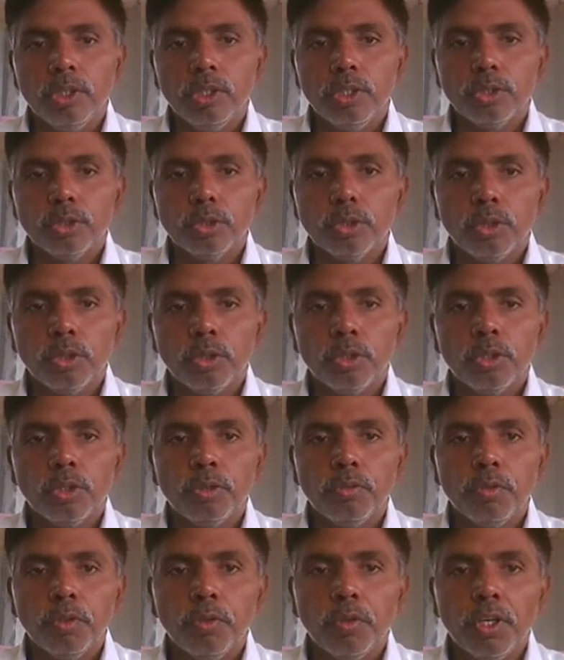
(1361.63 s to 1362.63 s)

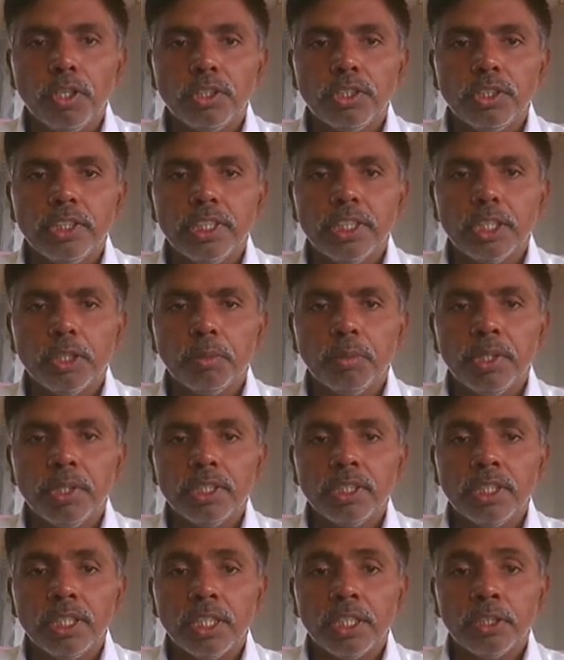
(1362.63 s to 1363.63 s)
So we want to
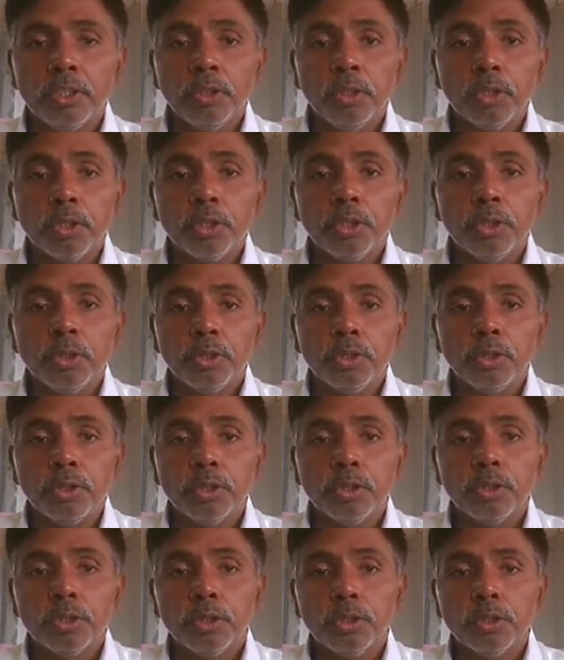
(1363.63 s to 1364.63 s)
determine the dou
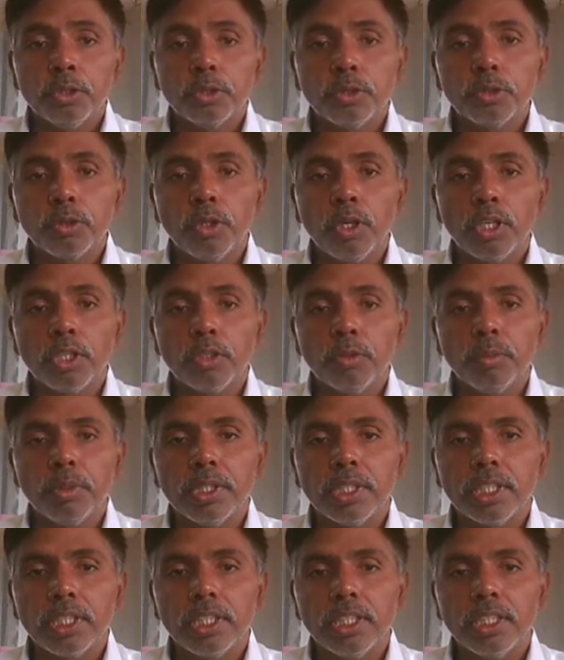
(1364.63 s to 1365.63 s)
Q. So
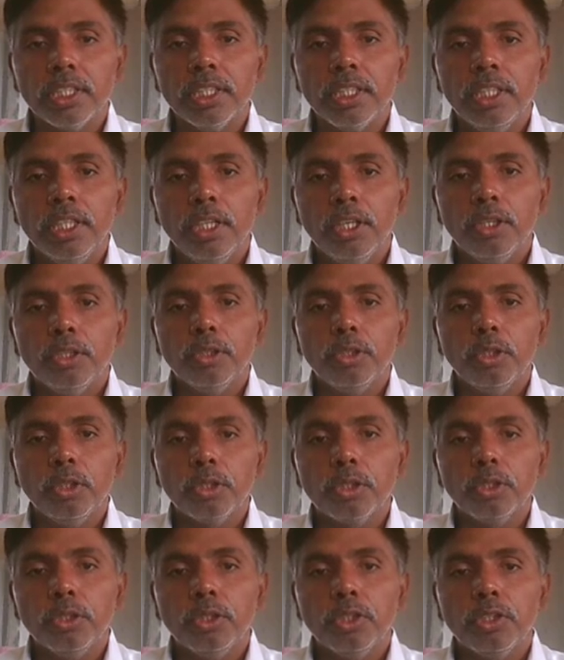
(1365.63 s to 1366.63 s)
automatically
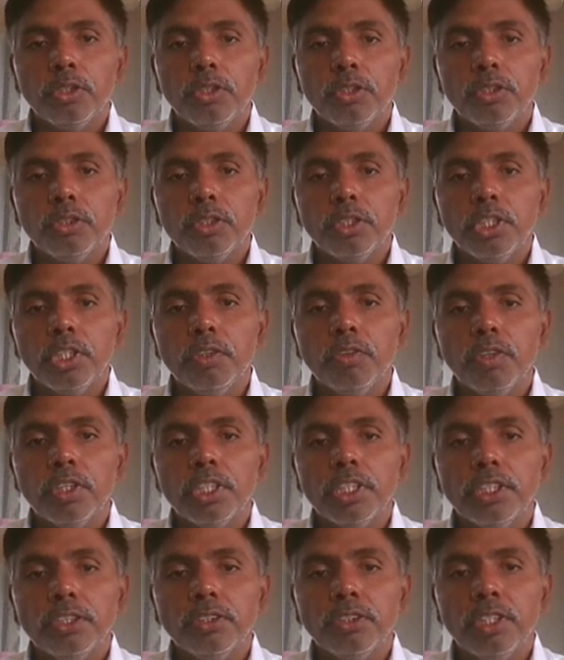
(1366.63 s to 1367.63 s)
dou Q equal to
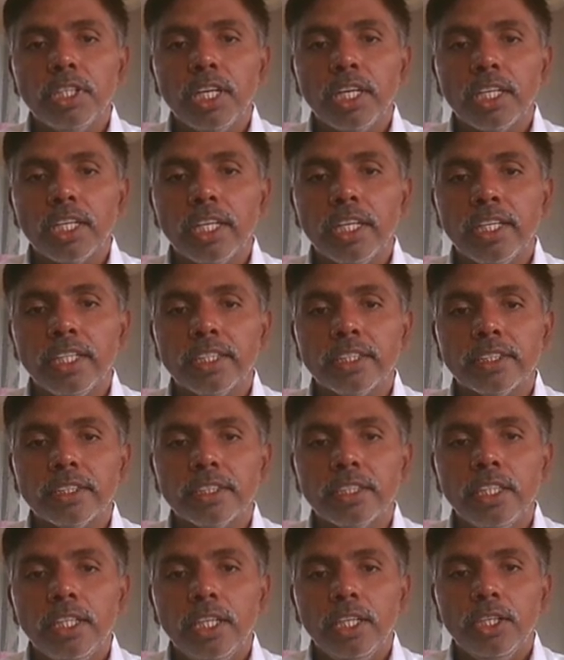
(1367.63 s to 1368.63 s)
T1 into delta S.
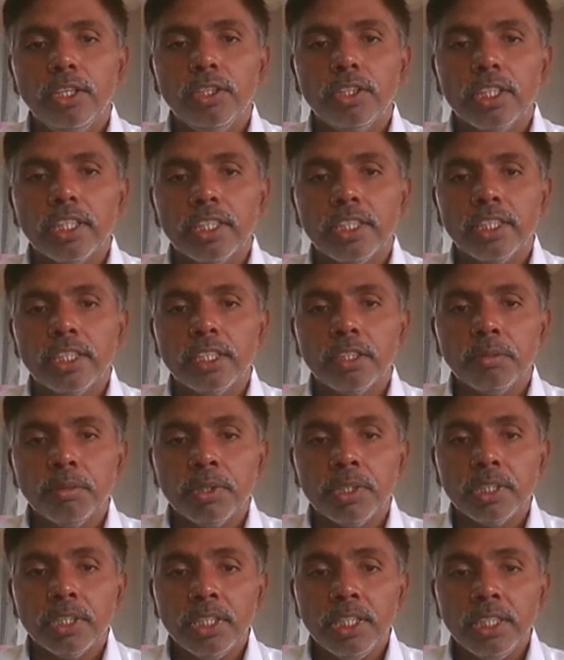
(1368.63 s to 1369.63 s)
We can
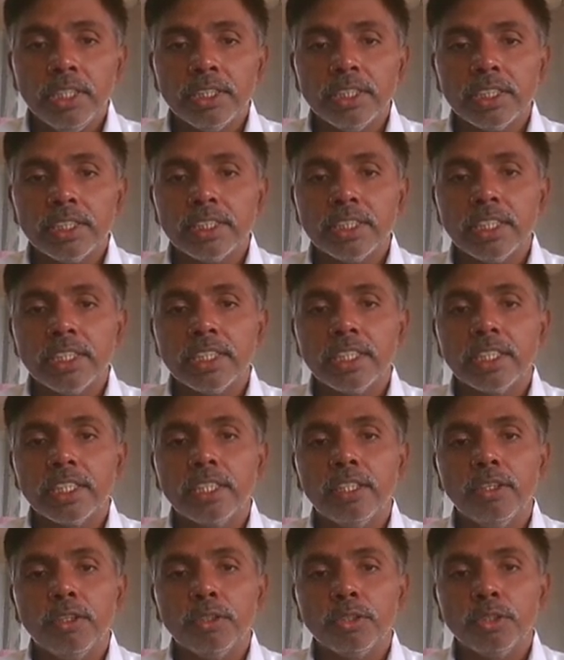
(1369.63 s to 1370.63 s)
determine the 600
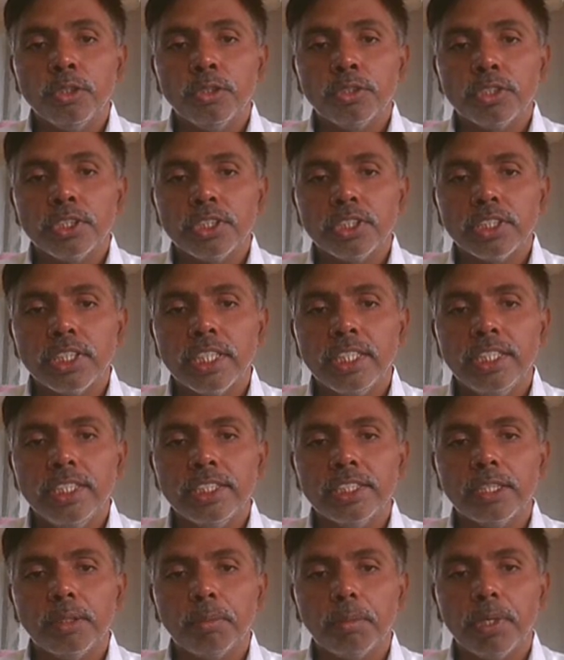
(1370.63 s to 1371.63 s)
kilojoules is the heat
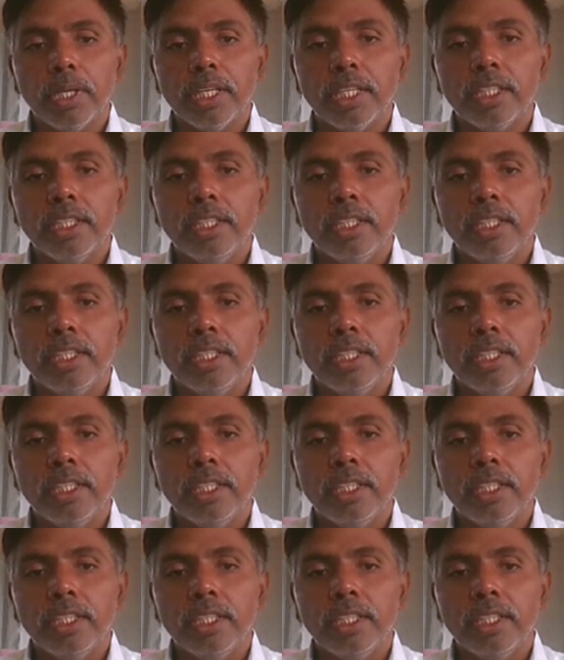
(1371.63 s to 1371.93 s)
supply.